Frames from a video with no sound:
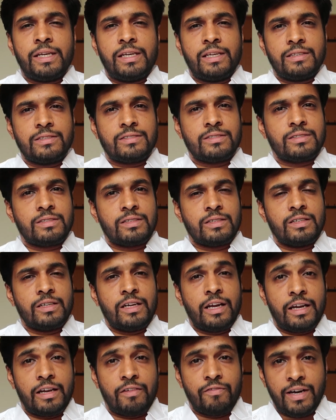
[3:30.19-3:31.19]
he's
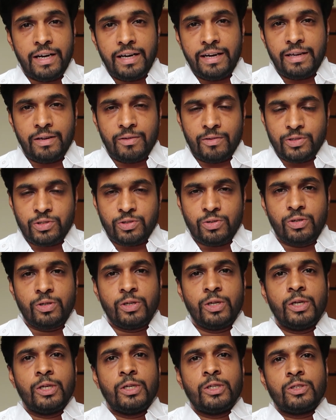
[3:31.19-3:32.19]
and the welding also.